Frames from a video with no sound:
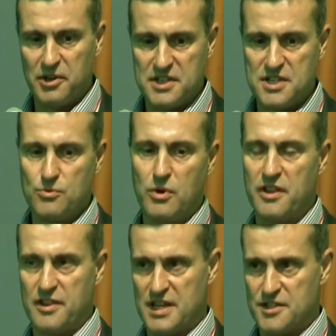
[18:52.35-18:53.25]
And this is one of
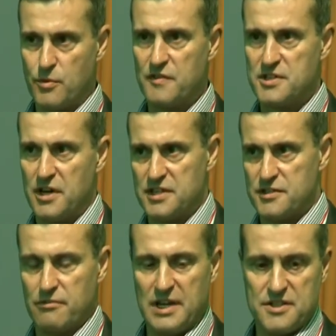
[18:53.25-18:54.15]
the things that we've started
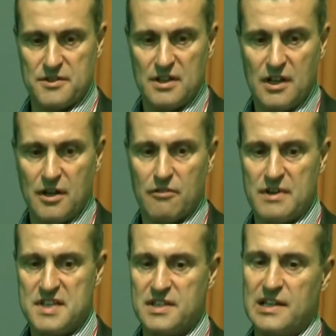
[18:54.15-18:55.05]
to release
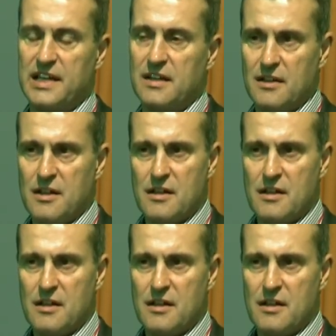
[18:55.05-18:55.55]
recently,